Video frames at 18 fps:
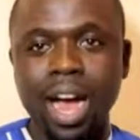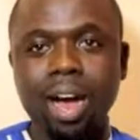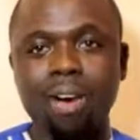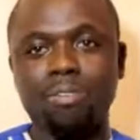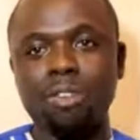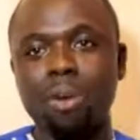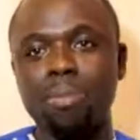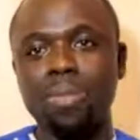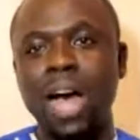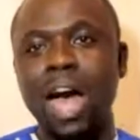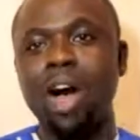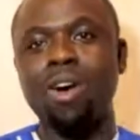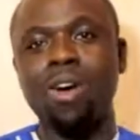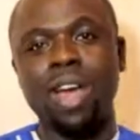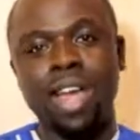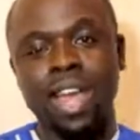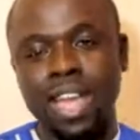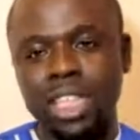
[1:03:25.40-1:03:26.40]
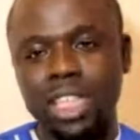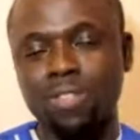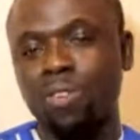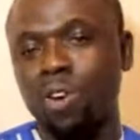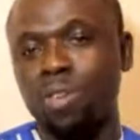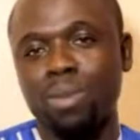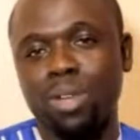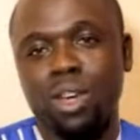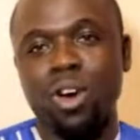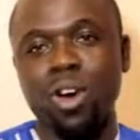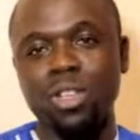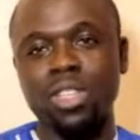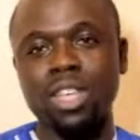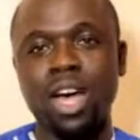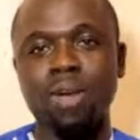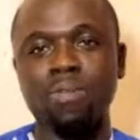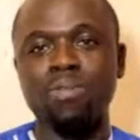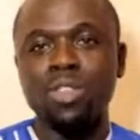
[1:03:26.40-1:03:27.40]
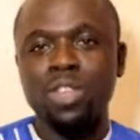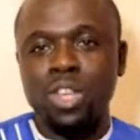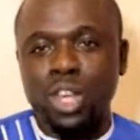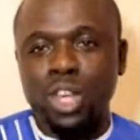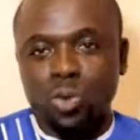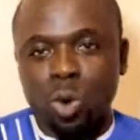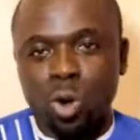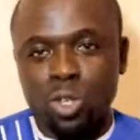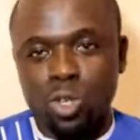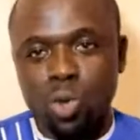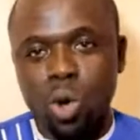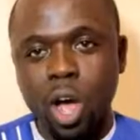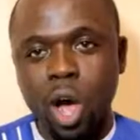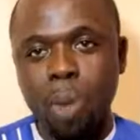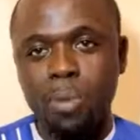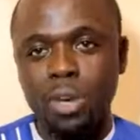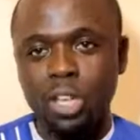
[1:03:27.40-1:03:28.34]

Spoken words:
from now henceforth because it will also help